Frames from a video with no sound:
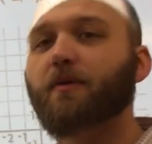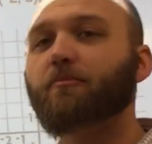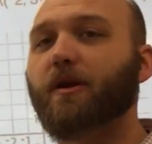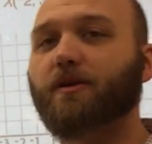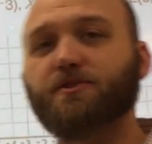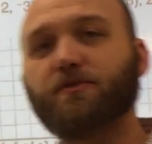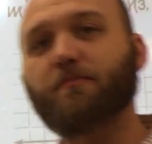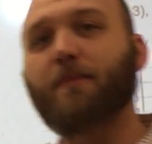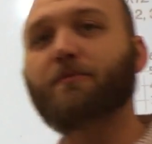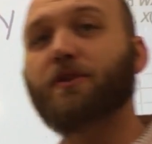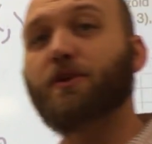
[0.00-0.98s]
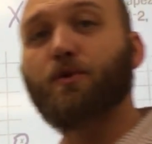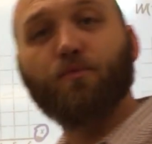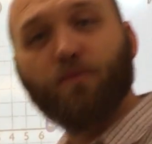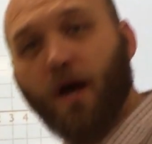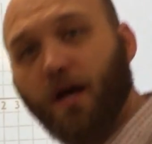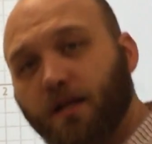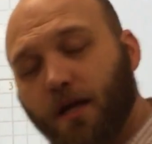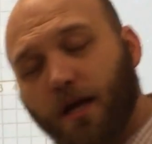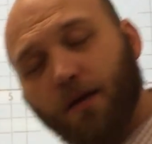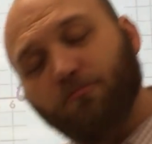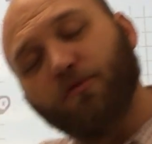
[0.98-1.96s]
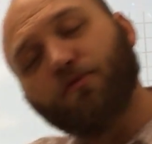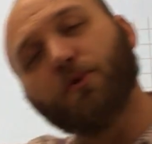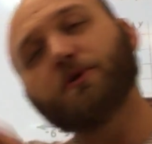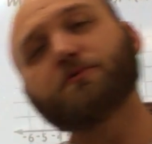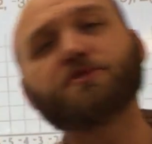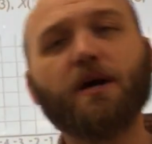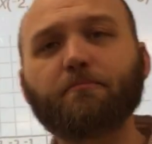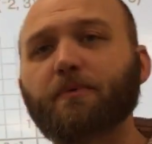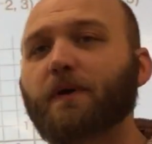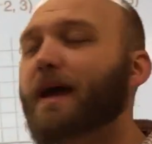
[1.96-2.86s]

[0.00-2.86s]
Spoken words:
but also remember that you run before you jump,